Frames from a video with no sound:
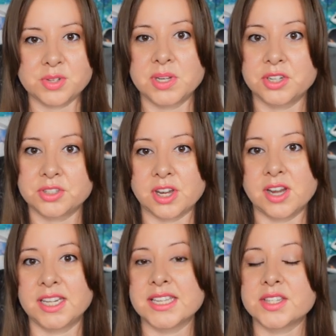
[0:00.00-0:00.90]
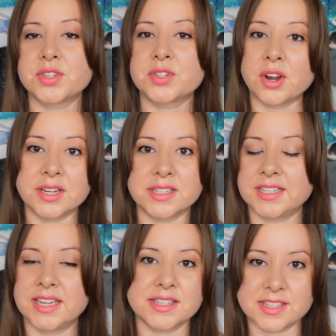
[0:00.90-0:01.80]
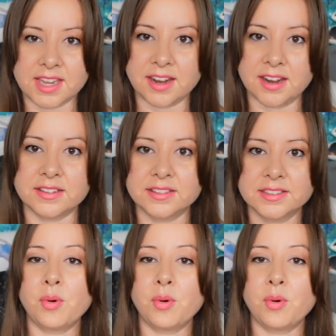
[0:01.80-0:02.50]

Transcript: when your dog is starting to get scared.